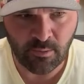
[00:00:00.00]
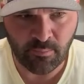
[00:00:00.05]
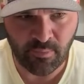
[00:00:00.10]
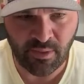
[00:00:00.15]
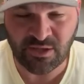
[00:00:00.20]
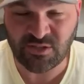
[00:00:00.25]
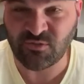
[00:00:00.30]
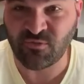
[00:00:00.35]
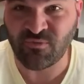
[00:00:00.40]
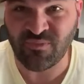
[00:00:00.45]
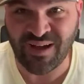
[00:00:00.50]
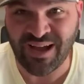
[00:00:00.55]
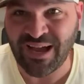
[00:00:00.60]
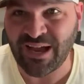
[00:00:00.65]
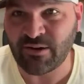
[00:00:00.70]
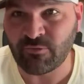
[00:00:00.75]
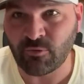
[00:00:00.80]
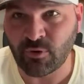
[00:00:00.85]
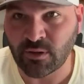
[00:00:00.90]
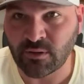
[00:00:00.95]
That's
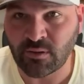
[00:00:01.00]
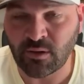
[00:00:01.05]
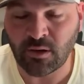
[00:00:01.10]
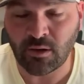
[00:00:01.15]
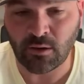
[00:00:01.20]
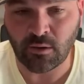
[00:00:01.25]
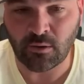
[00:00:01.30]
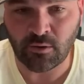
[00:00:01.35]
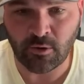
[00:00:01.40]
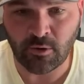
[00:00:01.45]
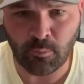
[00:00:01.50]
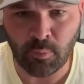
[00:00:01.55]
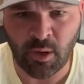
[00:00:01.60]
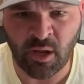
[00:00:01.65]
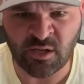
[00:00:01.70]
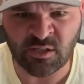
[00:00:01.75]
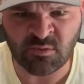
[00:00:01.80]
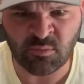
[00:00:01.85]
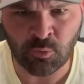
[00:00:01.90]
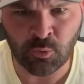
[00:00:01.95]
five right there that are
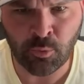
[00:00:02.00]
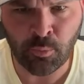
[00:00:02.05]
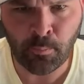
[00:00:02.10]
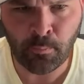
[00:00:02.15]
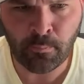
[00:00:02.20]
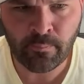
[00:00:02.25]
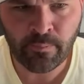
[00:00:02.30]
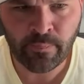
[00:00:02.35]
possible.